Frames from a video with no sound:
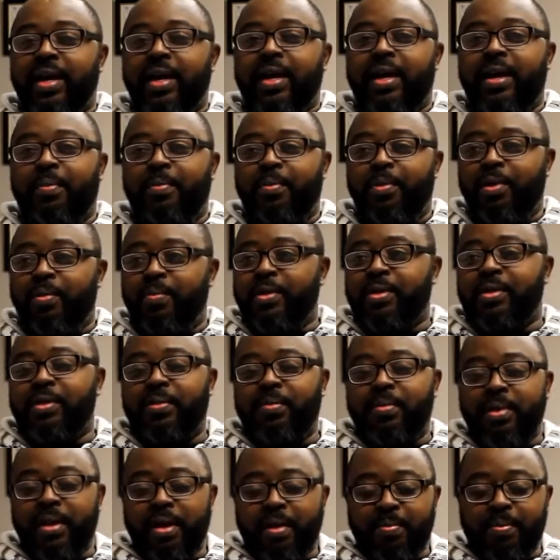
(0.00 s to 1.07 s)
And I promise
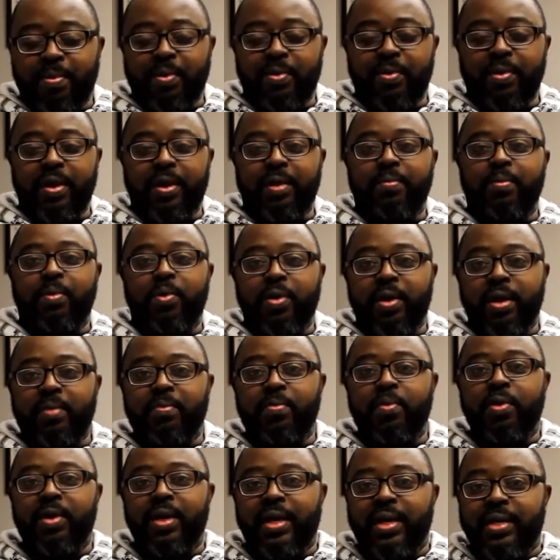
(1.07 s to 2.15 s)
I'll be uploading more and
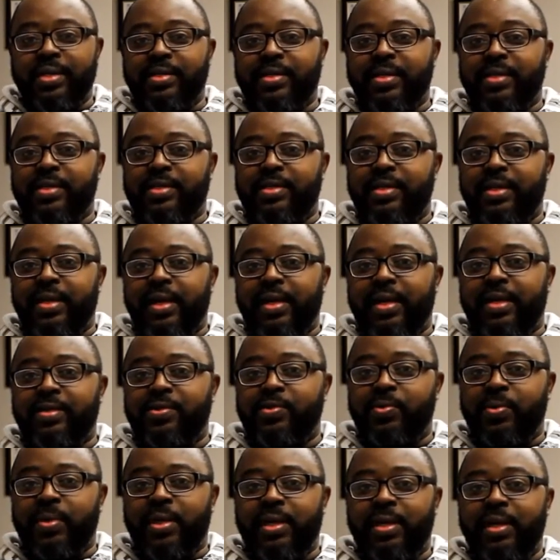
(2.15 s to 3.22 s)
more lessons as
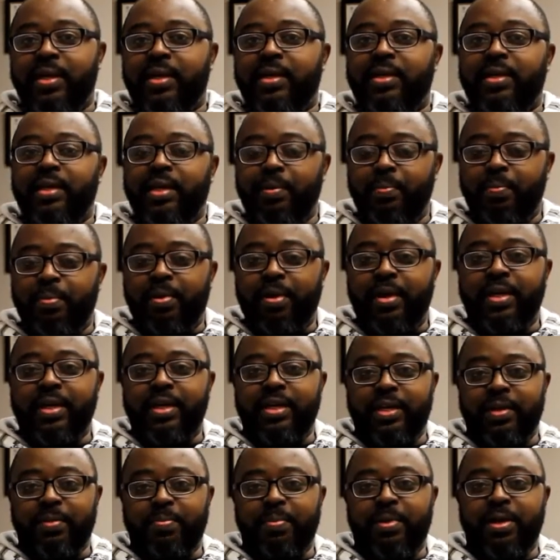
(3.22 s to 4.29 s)
we get deeper and
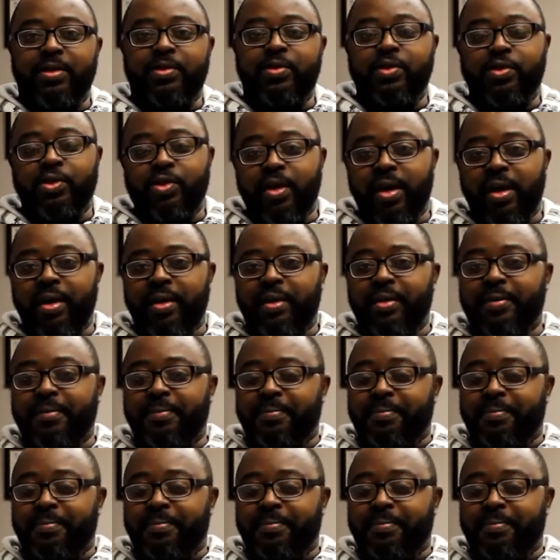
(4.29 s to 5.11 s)
deeper into Shona.